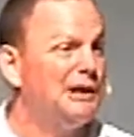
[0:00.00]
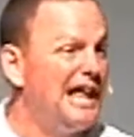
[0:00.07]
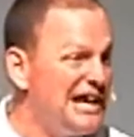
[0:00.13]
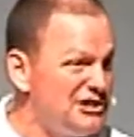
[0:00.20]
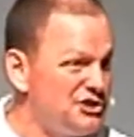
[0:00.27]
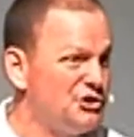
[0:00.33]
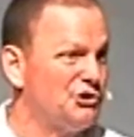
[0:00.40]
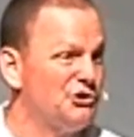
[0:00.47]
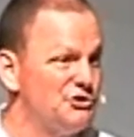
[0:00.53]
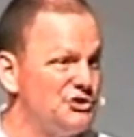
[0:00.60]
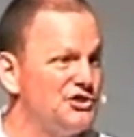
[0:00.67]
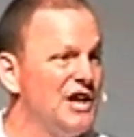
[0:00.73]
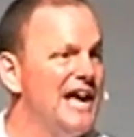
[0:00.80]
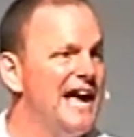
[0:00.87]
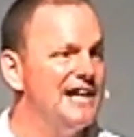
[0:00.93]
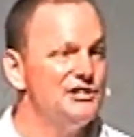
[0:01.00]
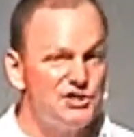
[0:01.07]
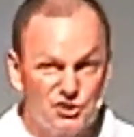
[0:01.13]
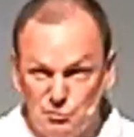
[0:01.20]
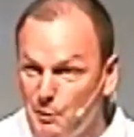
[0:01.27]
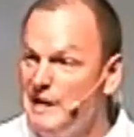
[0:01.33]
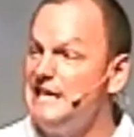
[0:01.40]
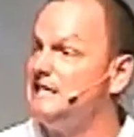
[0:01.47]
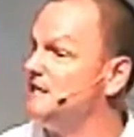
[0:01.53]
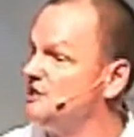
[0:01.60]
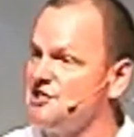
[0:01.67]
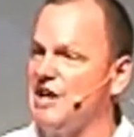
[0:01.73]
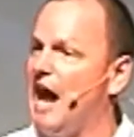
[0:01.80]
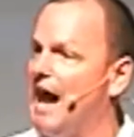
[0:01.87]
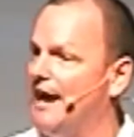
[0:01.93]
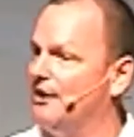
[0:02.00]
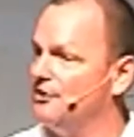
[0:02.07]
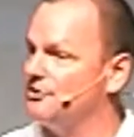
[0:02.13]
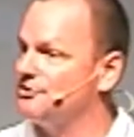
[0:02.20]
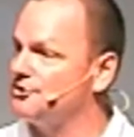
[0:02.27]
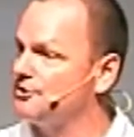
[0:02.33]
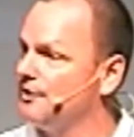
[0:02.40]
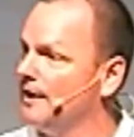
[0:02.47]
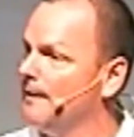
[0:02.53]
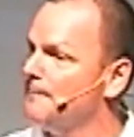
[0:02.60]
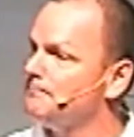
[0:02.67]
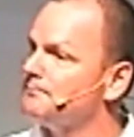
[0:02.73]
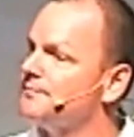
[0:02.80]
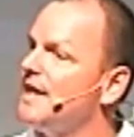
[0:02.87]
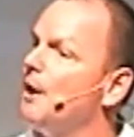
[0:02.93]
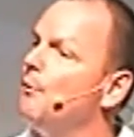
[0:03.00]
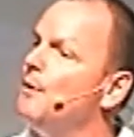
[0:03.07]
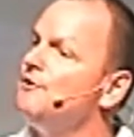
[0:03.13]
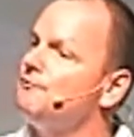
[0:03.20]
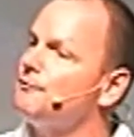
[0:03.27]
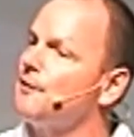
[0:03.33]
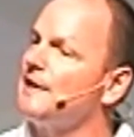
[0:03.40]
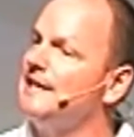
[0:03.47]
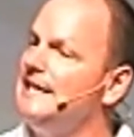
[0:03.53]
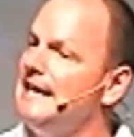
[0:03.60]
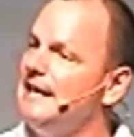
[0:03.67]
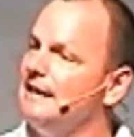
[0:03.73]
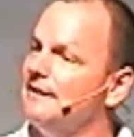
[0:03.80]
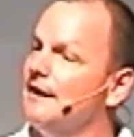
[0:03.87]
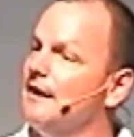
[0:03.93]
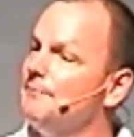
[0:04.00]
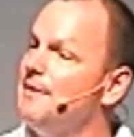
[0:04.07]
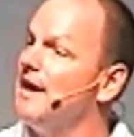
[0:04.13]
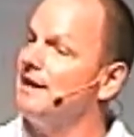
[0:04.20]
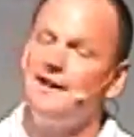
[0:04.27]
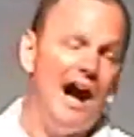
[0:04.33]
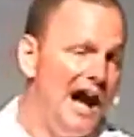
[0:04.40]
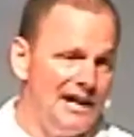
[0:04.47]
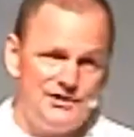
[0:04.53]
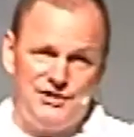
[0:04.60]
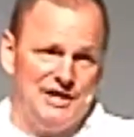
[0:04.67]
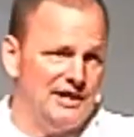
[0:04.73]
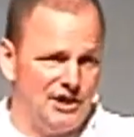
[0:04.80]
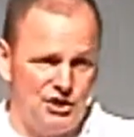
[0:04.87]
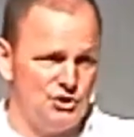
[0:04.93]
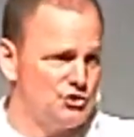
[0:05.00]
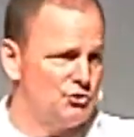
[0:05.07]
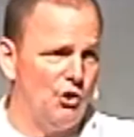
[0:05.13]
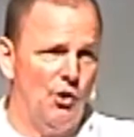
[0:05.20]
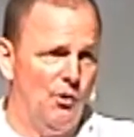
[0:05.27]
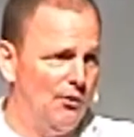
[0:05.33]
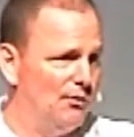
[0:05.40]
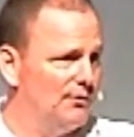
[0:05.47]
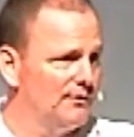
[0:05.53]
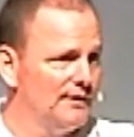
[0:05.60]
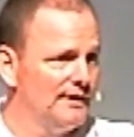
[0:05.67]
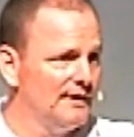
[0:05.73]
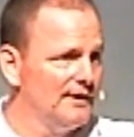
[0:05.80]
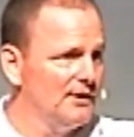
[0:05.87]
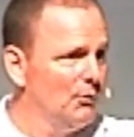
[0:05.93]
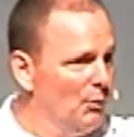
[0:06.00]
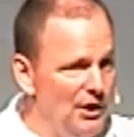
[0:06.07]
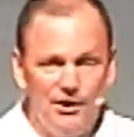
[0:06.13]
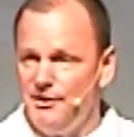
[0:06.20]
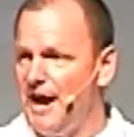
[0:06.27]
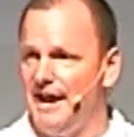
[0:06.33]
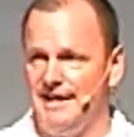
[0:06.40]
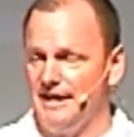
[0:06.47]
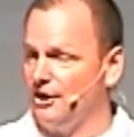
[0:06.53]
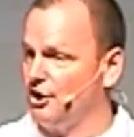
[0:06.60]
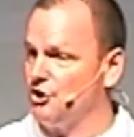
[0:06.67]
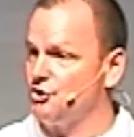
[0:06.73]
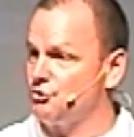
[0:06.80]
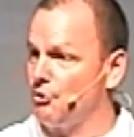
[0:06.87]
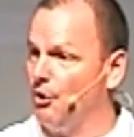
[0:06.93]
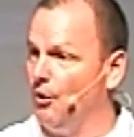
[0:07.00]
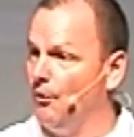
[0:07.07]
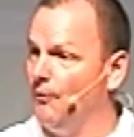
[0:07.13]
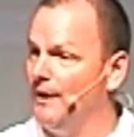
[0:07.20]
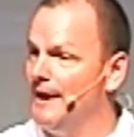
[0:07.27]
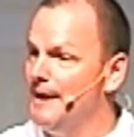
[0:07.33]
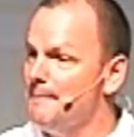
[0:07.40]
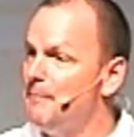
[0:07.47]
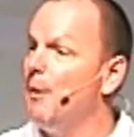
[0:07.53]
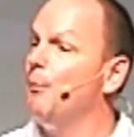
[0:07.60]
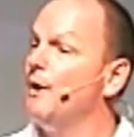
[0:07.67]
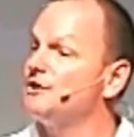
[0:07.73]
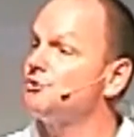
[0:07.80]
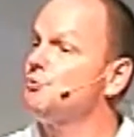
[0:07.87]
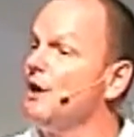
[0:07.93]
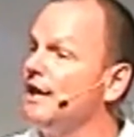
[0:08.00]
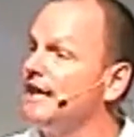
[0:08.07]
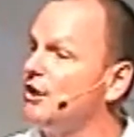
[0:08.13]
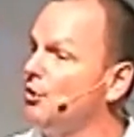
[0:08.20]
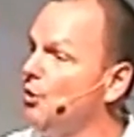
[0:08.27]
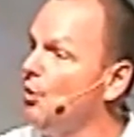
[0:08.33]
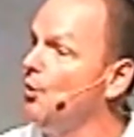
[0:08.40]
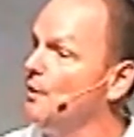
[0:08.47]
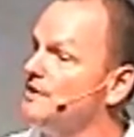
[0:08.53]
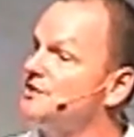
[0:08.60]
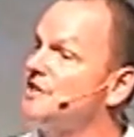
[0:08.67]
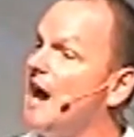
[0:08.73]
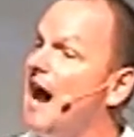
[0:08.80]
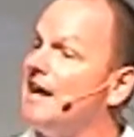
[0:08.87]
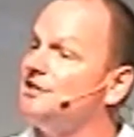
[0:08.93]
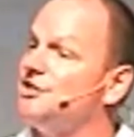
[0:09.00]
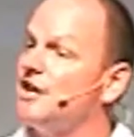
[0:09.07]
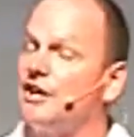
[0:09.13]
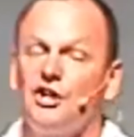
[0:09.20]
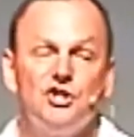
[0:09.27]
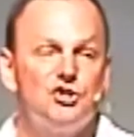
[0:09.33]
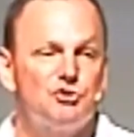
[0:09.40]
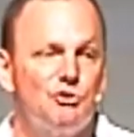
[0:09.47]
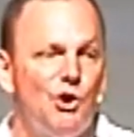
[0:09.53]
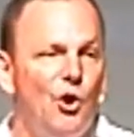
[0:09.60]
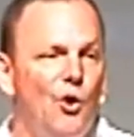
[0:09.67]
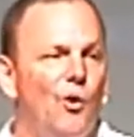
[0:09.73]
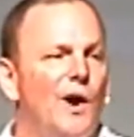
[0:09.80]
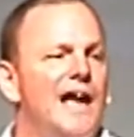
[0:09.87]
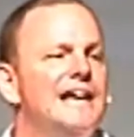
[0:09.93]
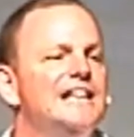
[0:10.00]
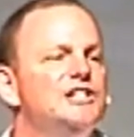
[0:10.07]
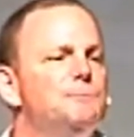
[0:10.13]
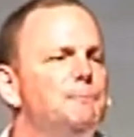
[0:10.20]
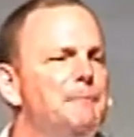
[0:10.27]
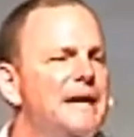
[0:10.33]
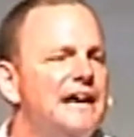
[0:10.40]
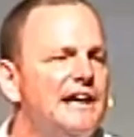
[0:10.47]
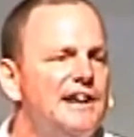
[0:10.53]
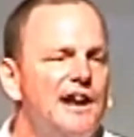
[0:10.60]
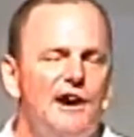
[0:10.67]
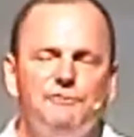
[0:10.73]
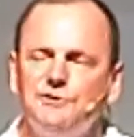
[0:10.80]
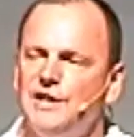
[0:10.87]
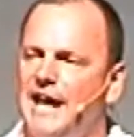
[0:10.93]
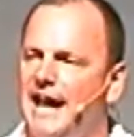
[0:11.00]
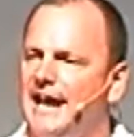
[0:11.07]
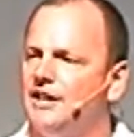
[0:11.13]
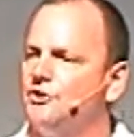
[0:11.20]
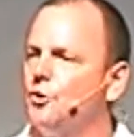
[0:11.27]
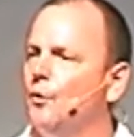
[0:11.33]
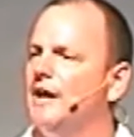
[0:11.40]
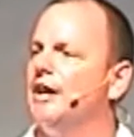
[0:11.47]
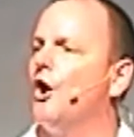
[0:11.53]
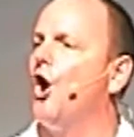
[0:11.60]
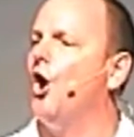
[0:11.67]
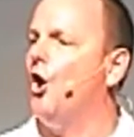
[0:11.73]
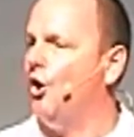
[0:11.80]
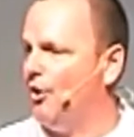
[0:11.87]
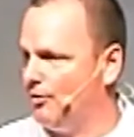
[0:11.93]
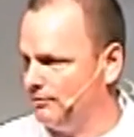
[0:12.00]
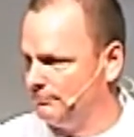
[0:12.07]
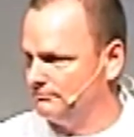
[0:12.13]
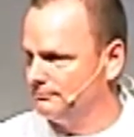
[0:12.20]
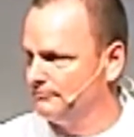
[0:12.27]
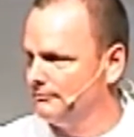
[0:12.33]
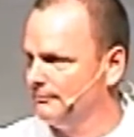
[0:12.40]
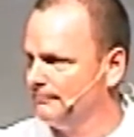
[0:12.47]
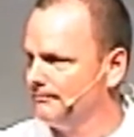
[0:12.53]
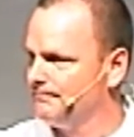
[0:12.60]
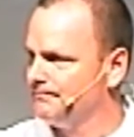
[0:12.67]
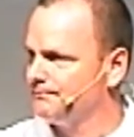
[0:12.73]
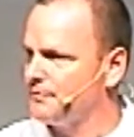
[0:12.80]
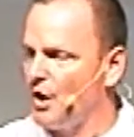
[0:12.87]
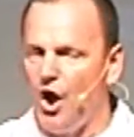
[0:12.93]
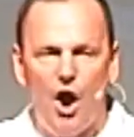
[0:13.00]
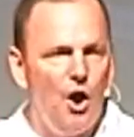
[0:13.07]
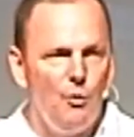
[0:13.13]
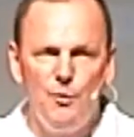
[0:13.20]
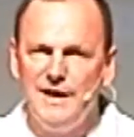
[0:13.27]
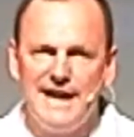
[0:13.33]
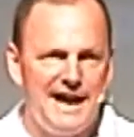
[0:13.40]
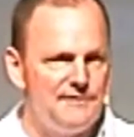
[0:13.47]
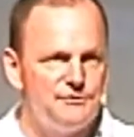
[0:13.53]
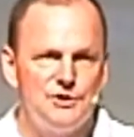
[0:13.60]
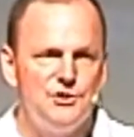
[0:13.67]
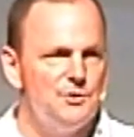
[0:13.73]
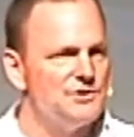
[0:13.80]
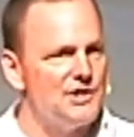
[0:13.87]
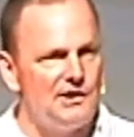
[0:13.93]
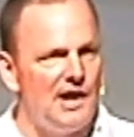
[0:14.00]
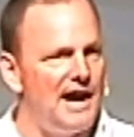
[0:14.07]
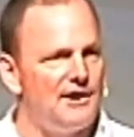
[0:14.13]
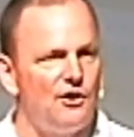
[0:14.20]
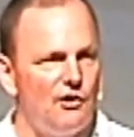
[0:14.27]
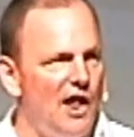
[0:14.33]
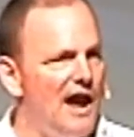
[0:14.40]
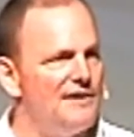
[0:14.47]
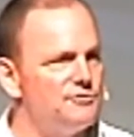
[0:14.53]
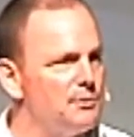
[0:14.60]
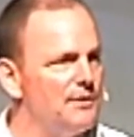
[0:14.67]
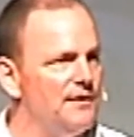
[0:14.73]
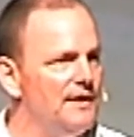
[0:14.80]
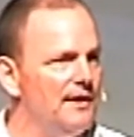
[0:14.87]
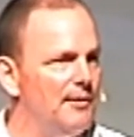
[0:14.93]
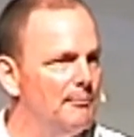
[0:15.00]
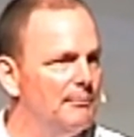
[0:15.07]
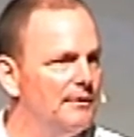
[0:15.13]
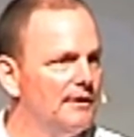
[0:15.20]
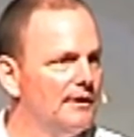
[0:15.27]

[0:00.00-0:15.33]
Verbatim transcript: pleasures and sweet desires, that we forget that God's in control. We're not in control, but what's really cool is God's in control and He's big enough to handle it all. All we have to do is align our lives with Him.